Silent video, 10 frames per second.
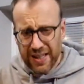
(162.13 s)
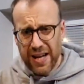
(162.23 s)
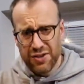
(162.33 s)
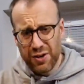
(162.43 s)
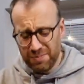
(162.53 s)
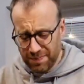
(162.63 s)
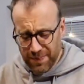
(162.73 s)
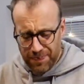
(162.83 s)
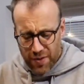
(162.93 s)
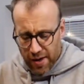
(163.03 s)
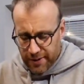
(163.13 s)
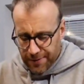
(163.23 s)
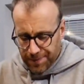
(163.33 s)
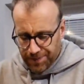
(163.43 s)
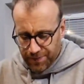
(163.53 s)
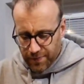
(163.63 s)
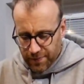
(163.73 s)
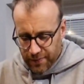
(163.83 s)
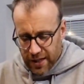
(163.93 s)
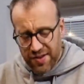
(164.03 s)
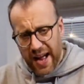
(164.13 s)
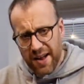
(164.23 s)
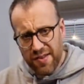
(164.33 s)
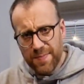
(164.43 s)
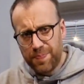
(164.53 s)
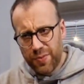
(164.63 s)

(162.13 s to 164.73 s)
That's all. It's nice.